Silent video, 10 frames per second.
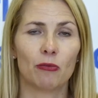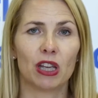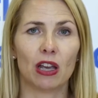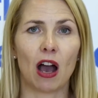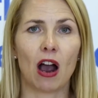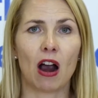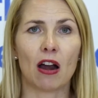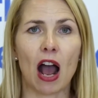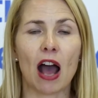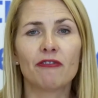We
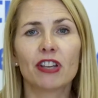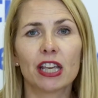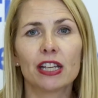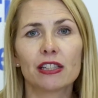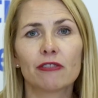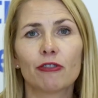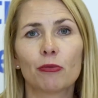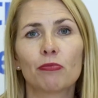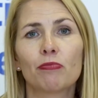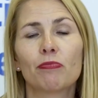are advocating for
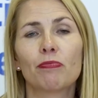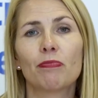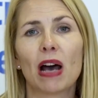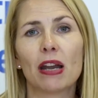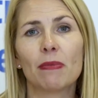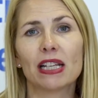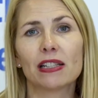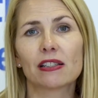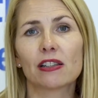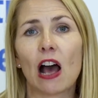
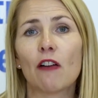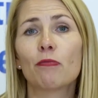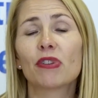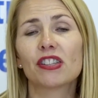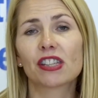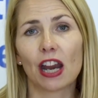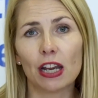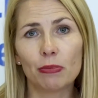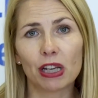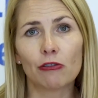paramedics to have
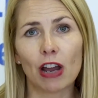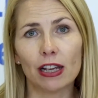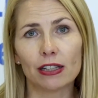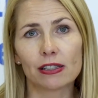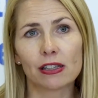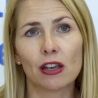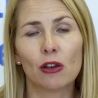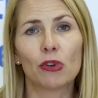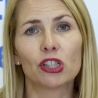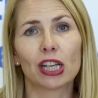prescribing rights,
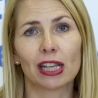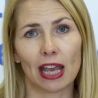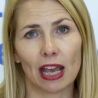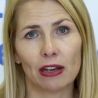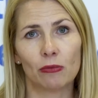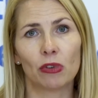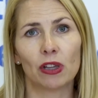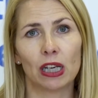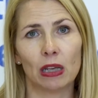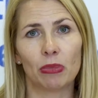which again will
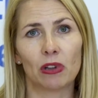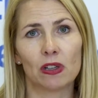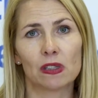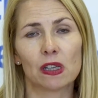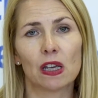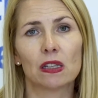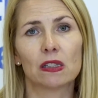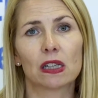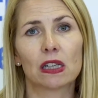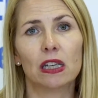enable us
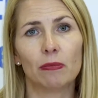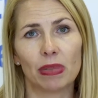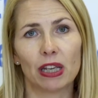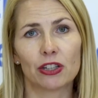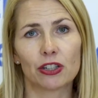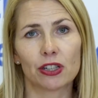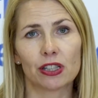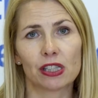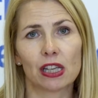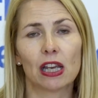to keep
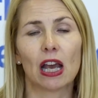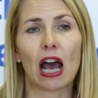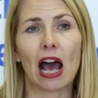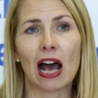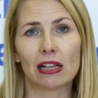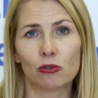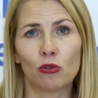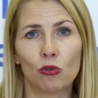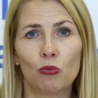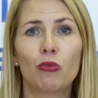patients at
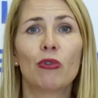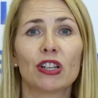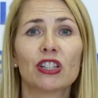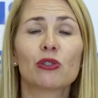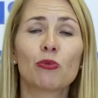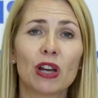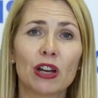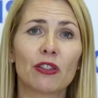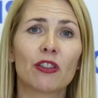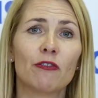home, which is
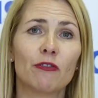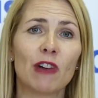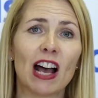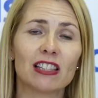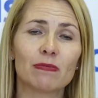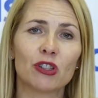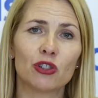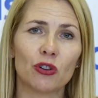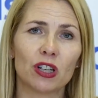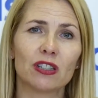where the vast
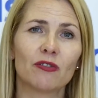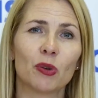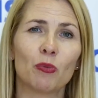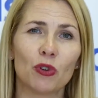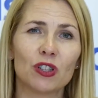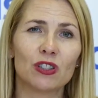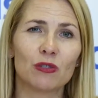majority of them want